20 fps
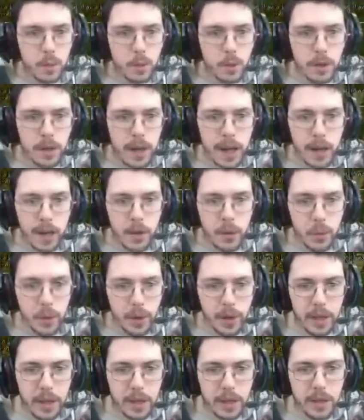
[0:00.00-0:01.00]
We're not
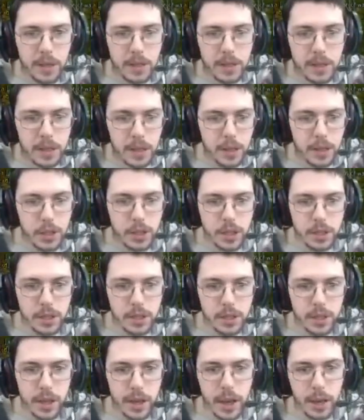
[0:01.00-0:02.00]
quite in the city
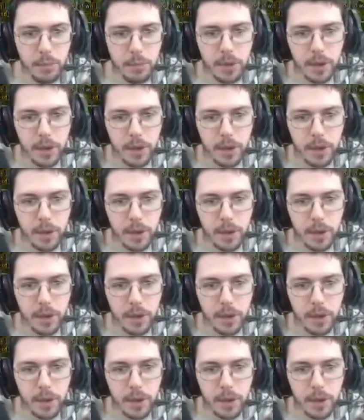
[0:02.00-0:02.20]
just yet, but